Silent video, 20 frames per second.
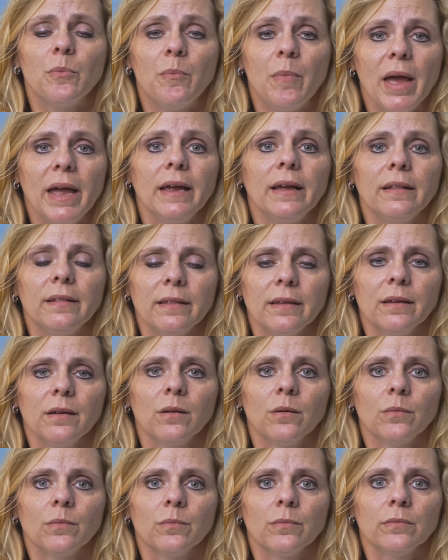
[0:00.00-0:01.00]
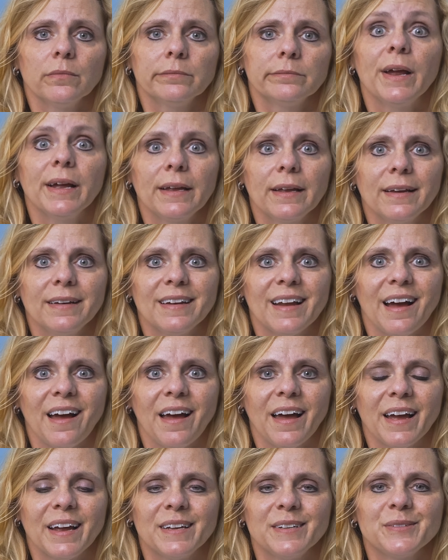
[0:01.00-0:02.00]
make them
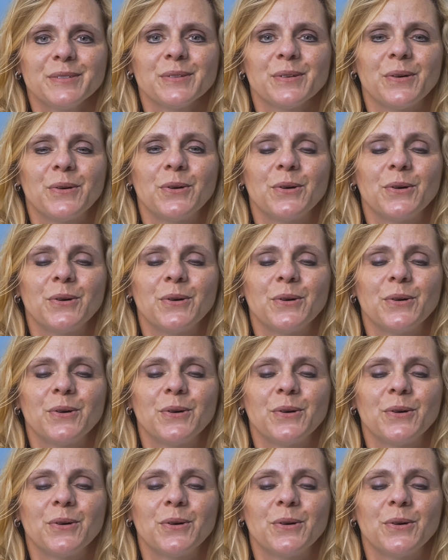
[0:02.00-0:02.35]
recognize